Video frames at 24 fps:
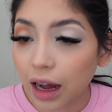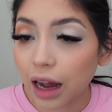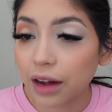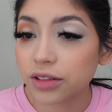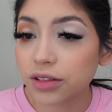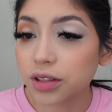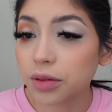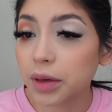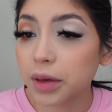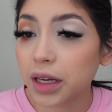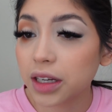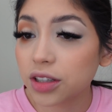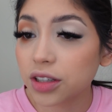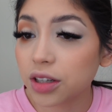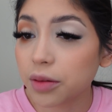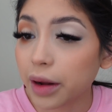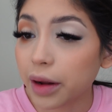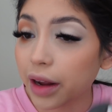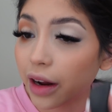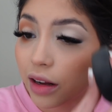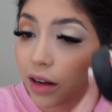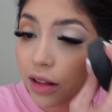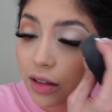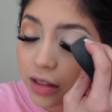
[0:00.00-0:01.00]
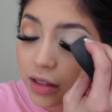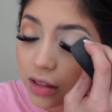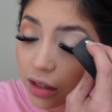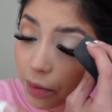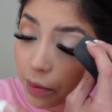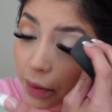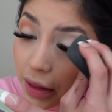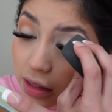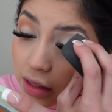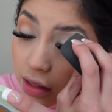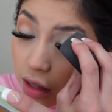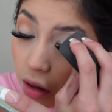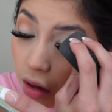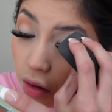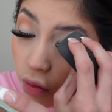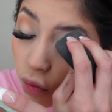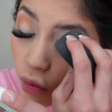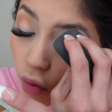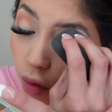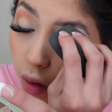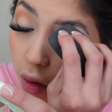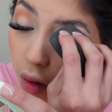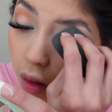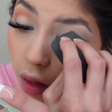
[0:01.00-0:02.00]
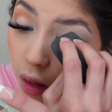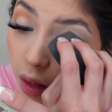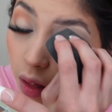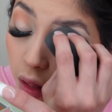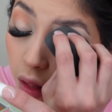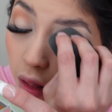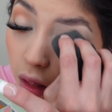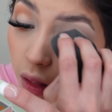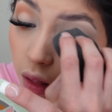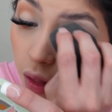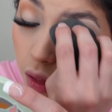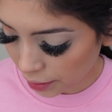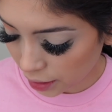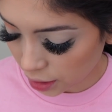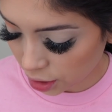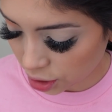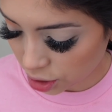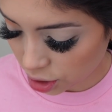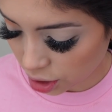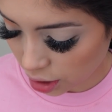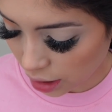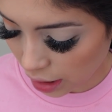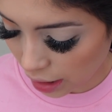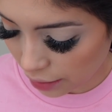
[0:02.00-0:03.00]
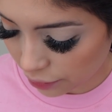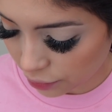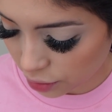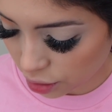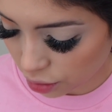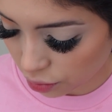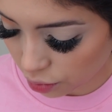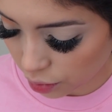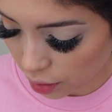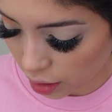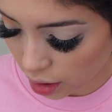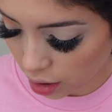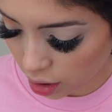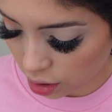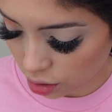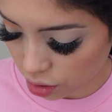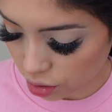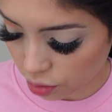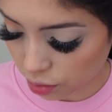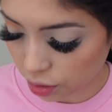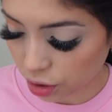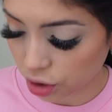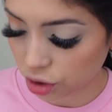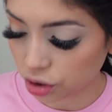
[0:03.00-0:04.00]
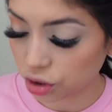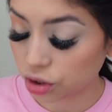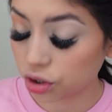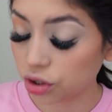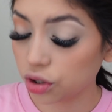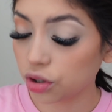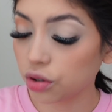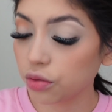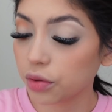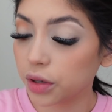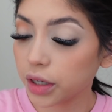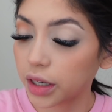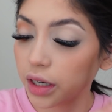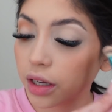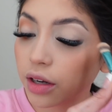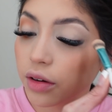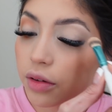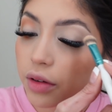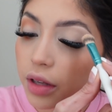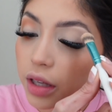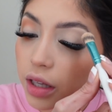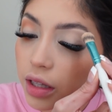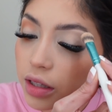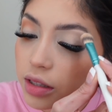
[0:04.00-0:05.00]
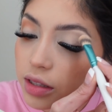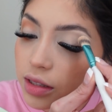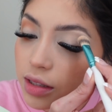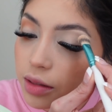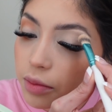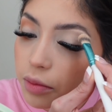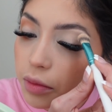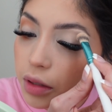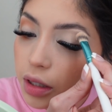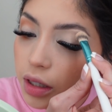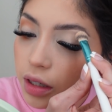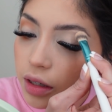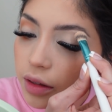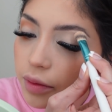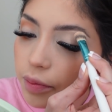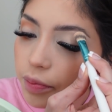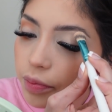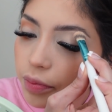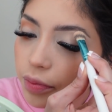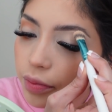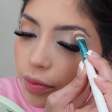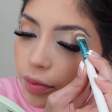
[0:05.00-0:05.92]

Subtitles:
I have to make sure my hair looks good myself. Pretty sure after we do our shoot, we're gonna go eat somewhere.